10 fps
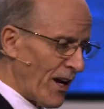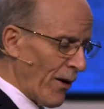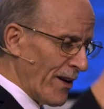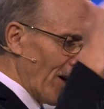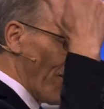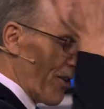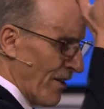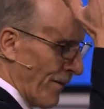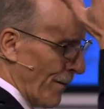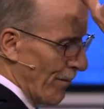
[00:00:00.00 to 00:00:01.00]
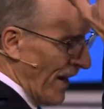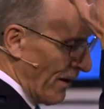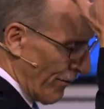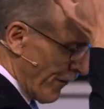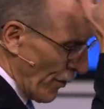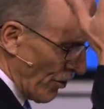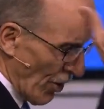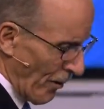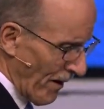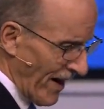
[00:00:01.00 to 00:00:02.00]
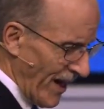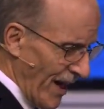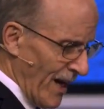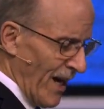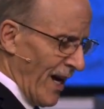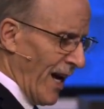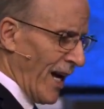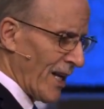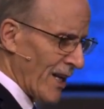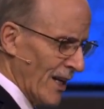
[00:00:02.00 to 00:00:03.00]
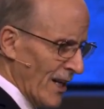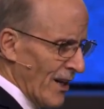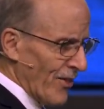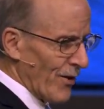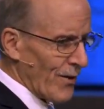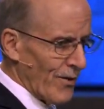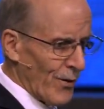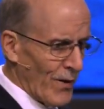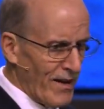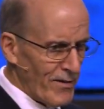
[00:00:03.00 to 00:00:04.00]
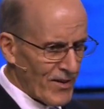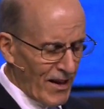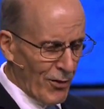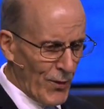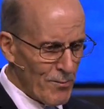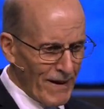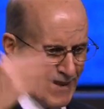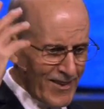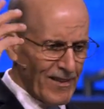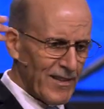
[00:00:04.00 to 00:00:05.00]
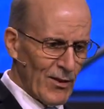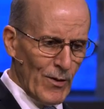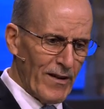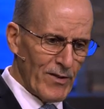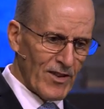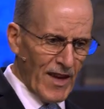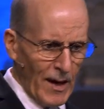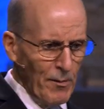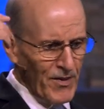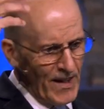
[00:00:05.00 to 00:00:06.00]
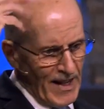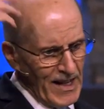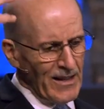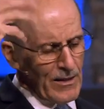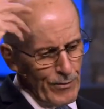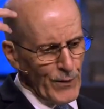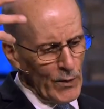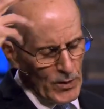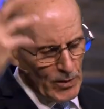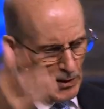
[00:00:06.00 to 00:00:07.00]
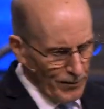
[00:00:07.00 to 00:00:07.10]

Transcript: carrying all these different big foods on my head. And the, the ravens, I had three baskets, and the ravens came and they ate the food